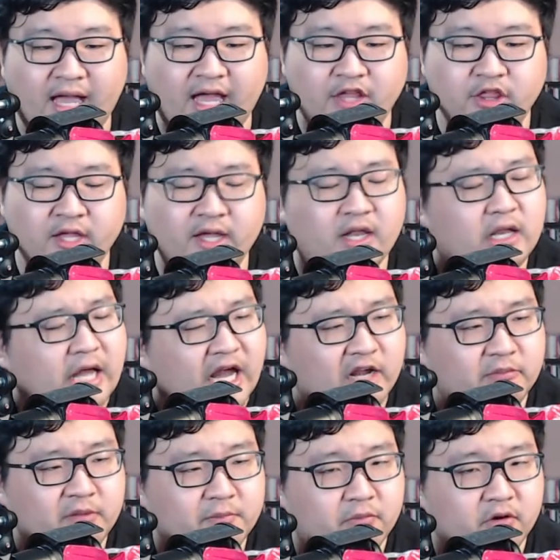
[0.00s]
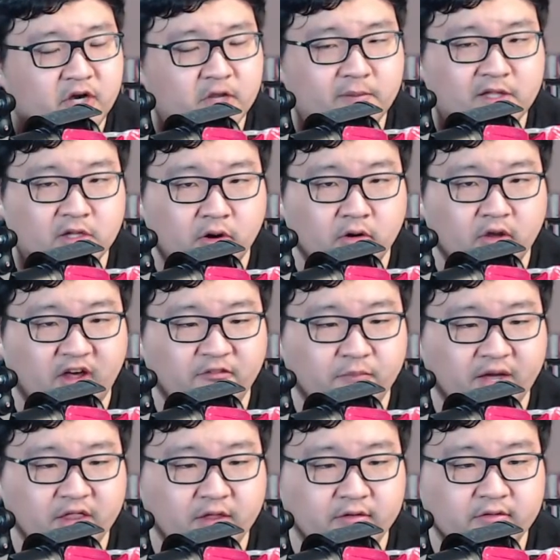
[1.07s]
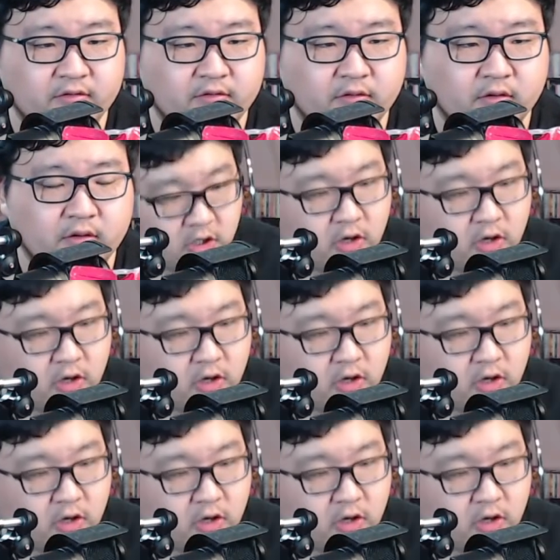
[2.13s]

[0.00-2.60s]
I think a lot of people are gonna be turned off by this.